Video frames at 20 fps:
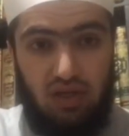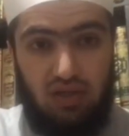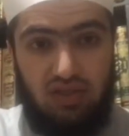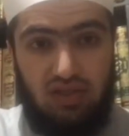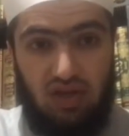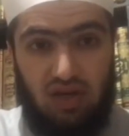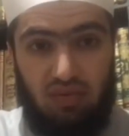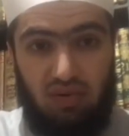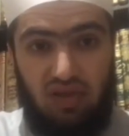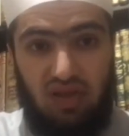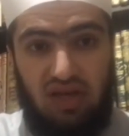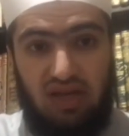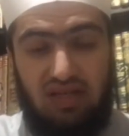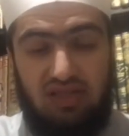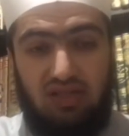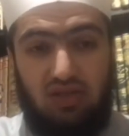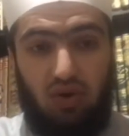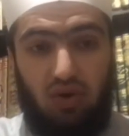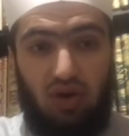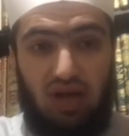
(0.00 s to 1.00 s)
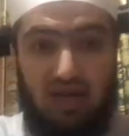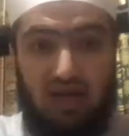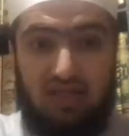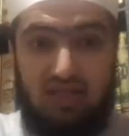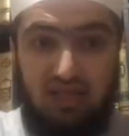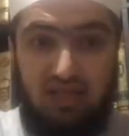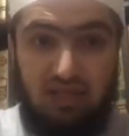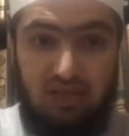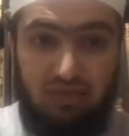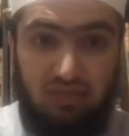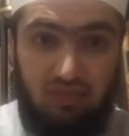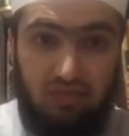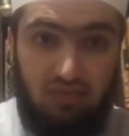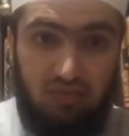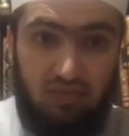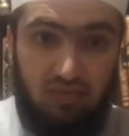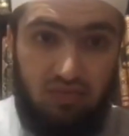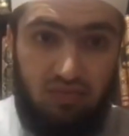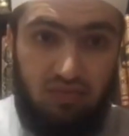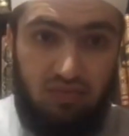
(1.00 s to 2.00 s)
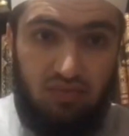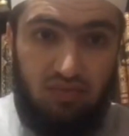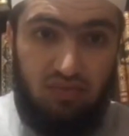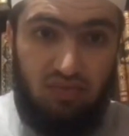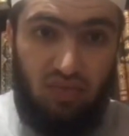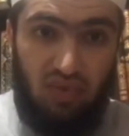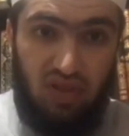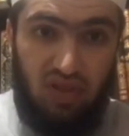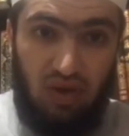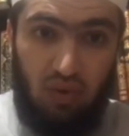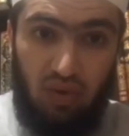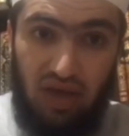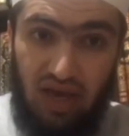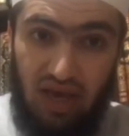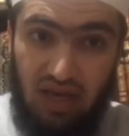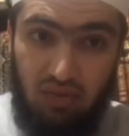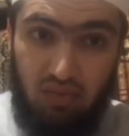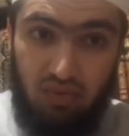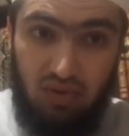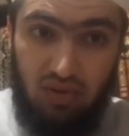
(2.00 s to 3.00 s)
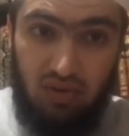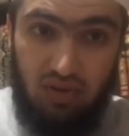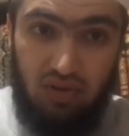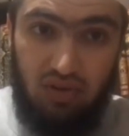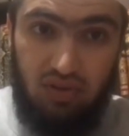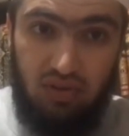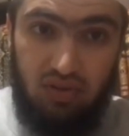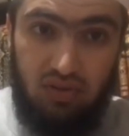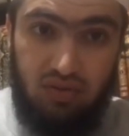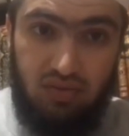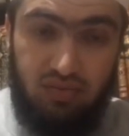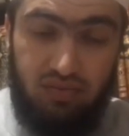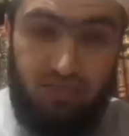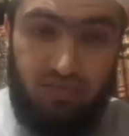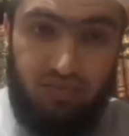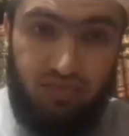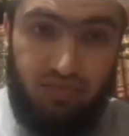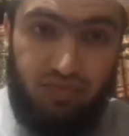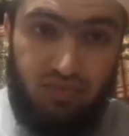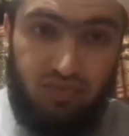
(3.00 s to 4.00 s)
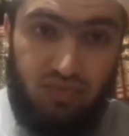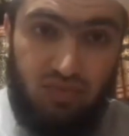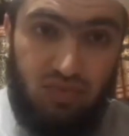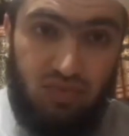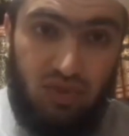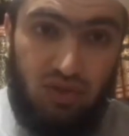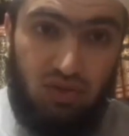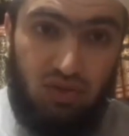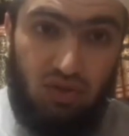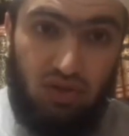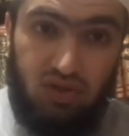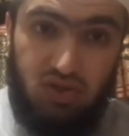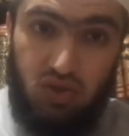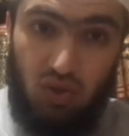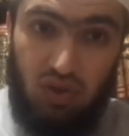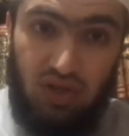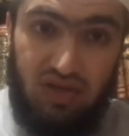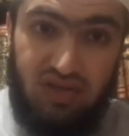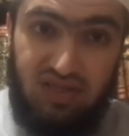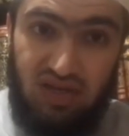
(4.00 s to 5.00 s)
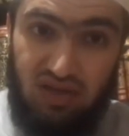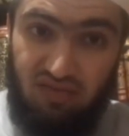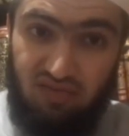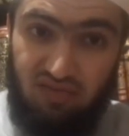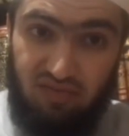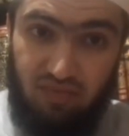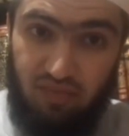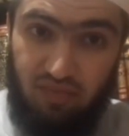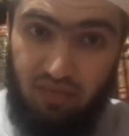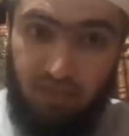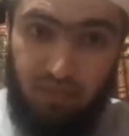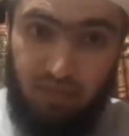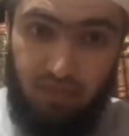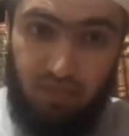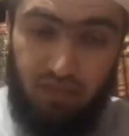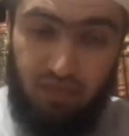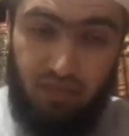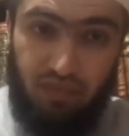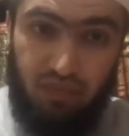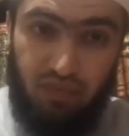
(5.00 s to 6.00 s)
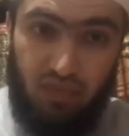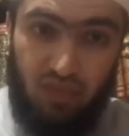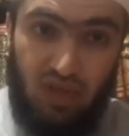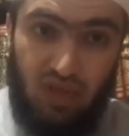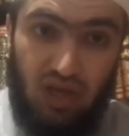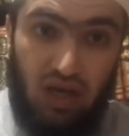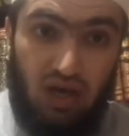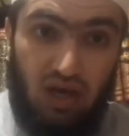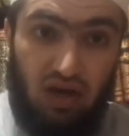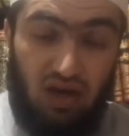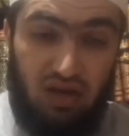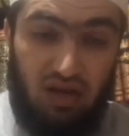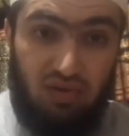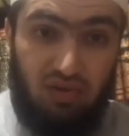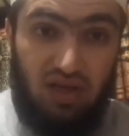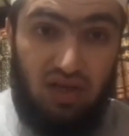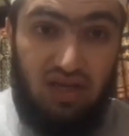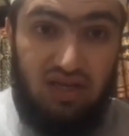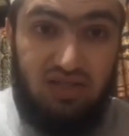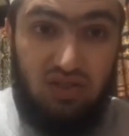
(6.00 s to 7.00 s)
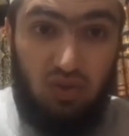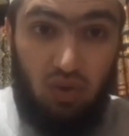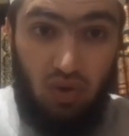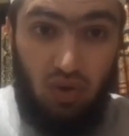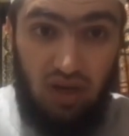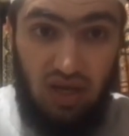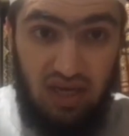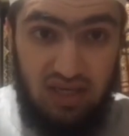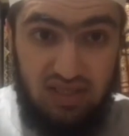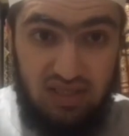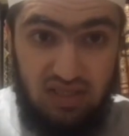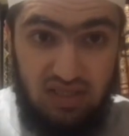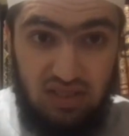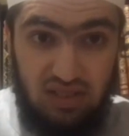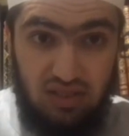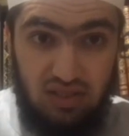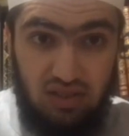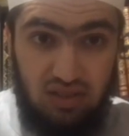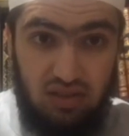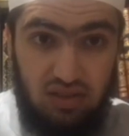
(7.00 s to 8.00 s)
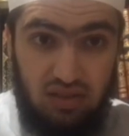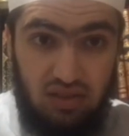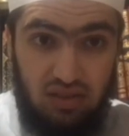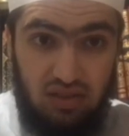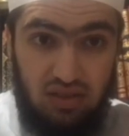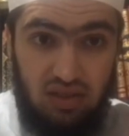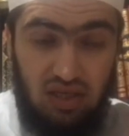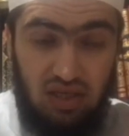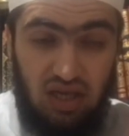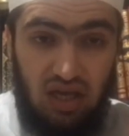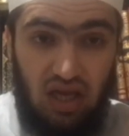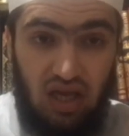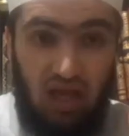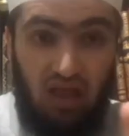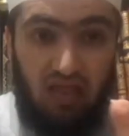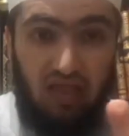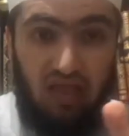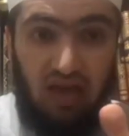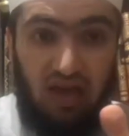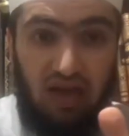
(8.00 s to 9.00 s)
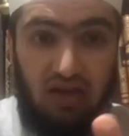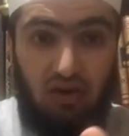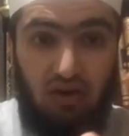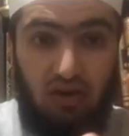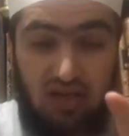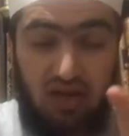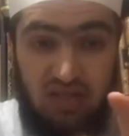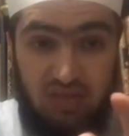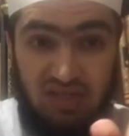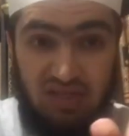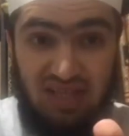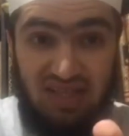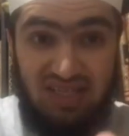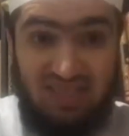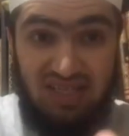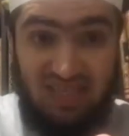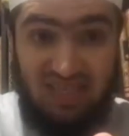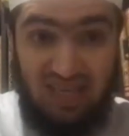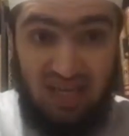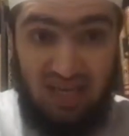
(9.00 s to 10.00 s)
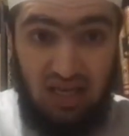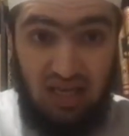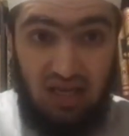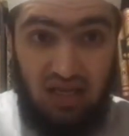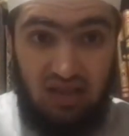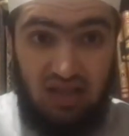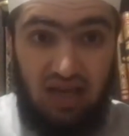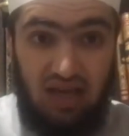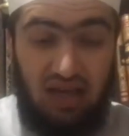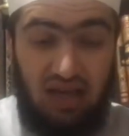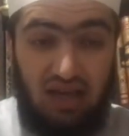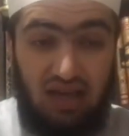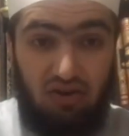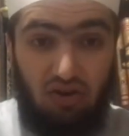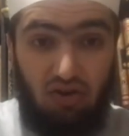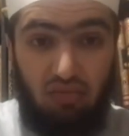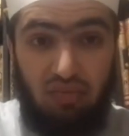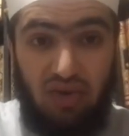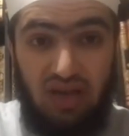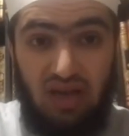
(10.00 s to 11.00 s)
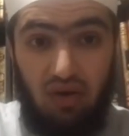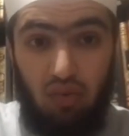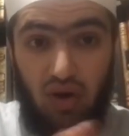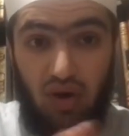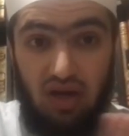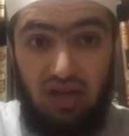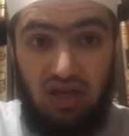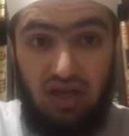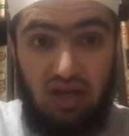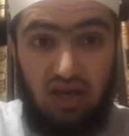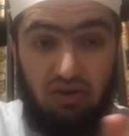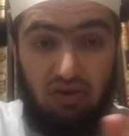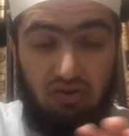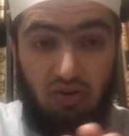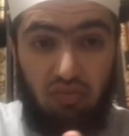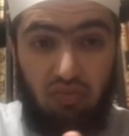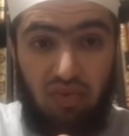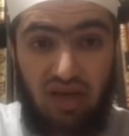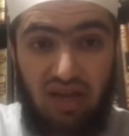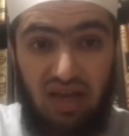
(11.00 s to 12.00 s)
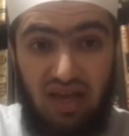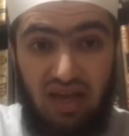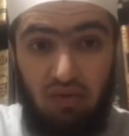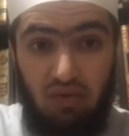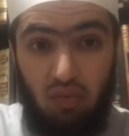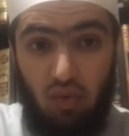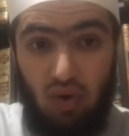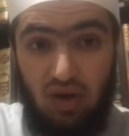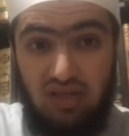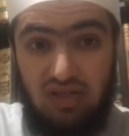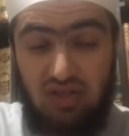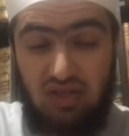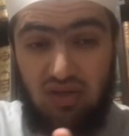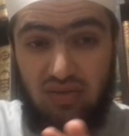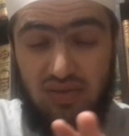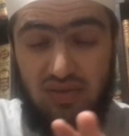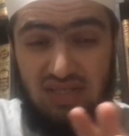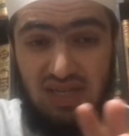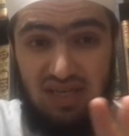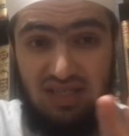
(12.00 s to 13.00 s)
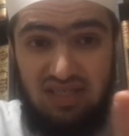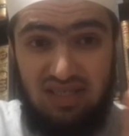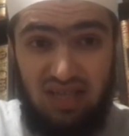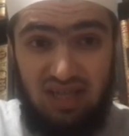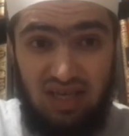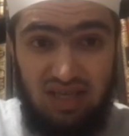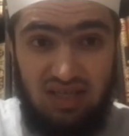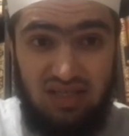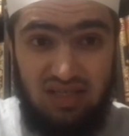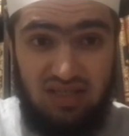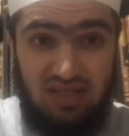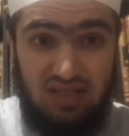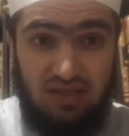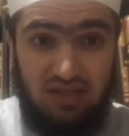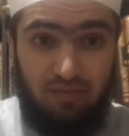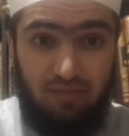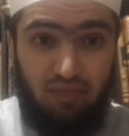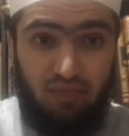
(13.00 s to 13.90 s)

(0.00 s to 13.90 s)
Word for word: So Ramadan has taught us that we are able to control ourselves. Ramadan has taught us that, no, especially this year, that no matter what, no matter in what circumstance it is,